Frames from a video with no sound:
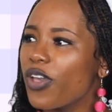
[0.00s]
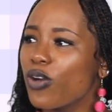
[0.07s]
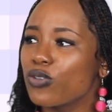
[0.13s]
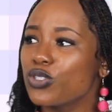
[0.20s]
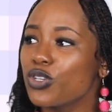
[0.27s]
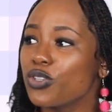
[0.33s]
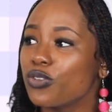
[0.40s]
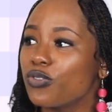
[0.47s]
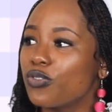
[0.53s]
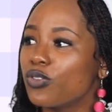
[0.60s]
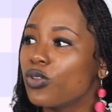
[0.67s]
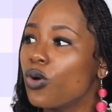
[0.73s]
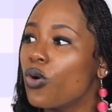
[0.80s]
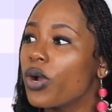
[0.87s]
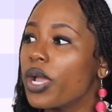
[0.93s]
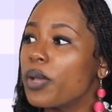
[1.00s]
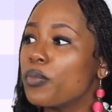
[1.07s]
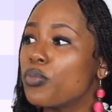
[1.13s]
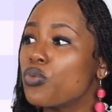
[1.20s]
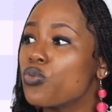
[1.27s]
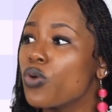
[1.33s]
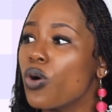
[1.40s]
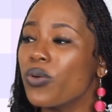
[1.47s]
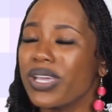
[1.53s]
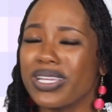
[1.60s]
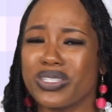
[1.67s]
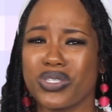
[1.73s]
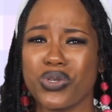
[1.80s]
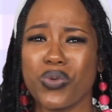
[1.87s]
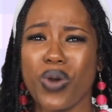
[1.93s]
fell to the floor and broke
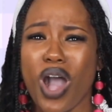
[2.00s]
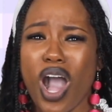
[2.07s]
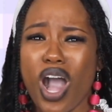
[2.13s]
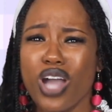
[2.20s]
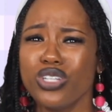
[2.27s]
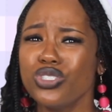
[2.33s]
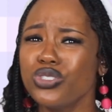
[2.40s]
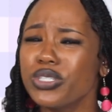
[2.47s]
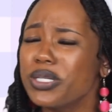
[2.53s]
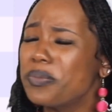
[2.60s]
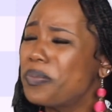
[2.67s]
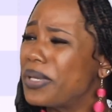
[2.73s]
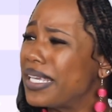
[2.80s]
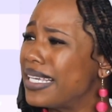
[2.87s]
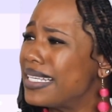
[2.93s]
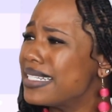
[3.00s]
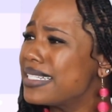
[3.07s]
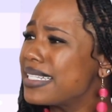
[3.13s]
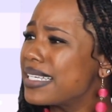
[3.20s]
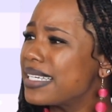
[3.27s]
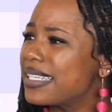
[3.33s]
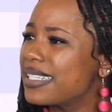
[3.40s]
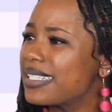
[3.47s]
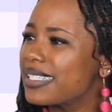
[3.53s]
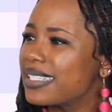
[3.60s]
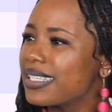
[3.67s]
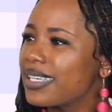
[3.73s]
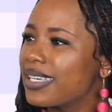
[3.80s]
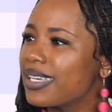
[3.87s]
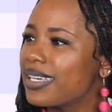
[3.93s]
into 100 pieces.
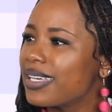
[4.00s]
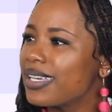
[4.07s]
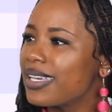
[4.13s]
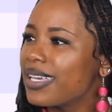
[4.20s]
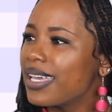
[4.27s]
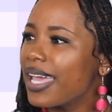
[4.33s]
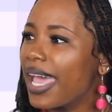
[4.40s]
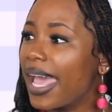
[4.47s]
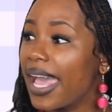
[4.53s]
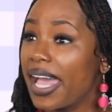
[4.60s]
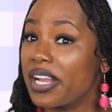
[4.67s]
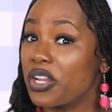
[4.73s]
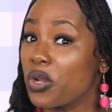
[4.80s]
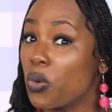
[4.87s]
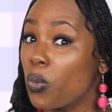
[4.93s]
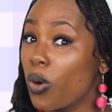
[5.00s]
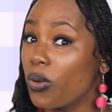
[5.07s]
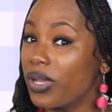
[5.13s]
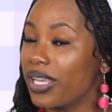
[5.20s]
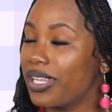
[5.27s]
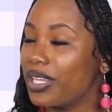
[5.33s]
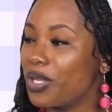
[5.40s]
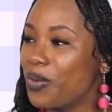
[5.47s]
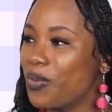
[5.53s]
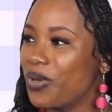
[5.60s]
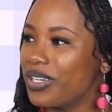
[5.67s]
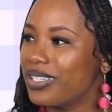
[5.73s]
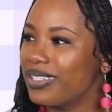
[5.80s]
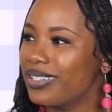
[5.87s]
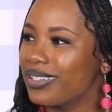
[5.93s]
Had it awoken
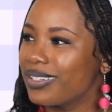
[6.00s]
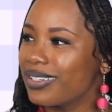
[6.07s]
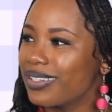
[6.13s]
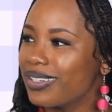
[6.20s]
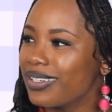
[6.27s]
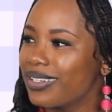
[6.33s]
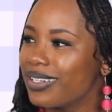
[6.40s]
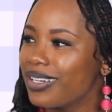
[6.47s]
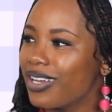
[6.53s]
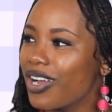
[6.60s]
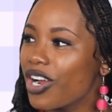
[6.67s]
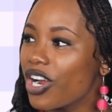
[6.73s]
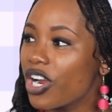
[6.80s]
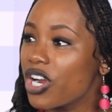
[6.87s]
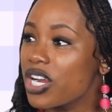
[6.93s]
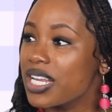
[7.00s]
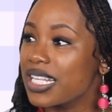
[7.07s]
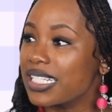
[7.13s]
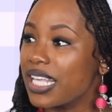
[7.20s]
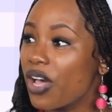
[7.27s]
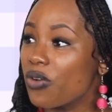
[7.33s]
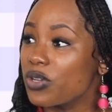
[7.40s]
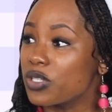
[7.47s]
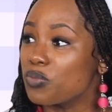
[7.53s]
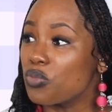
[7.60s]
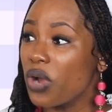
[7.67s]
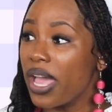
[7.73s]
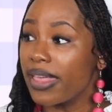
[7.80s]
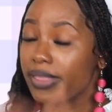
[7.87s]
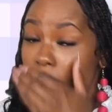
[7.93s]
anyone? Ernest held his
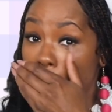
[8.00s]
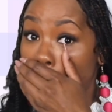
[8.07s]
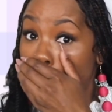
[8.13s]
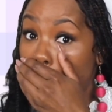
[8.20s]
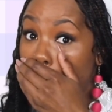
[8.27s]
breath.